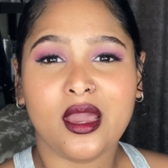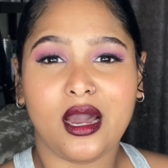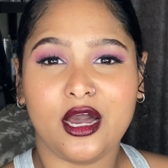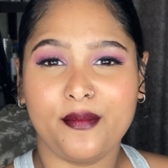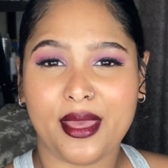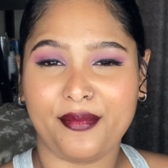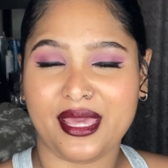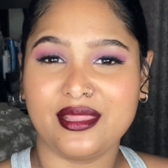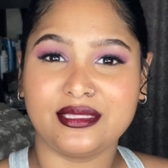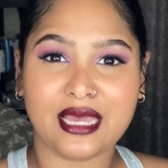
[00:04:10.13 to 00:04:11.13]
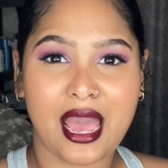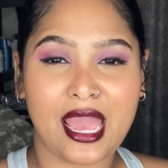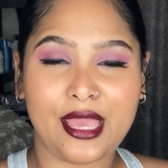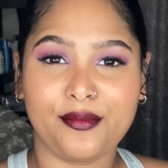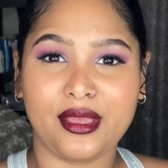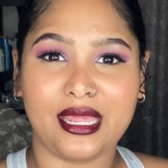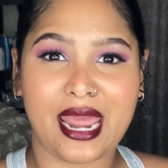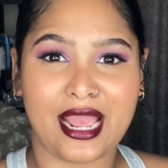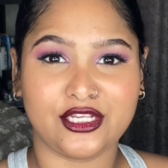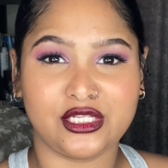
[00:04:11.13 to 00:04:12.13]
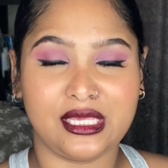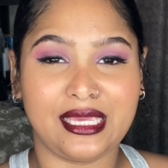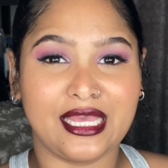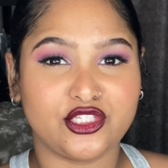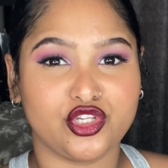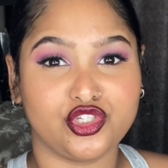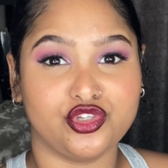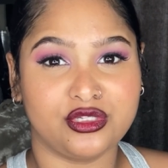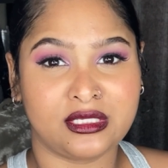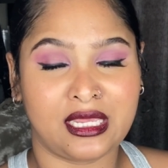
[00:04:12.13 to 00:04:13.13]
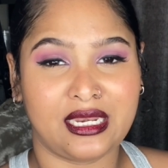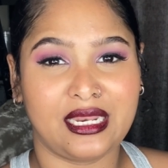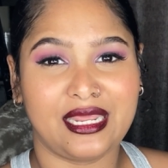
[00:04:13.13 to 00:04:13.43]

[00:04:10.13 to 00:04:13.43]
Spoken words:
And by the time it actually gets onto your skin,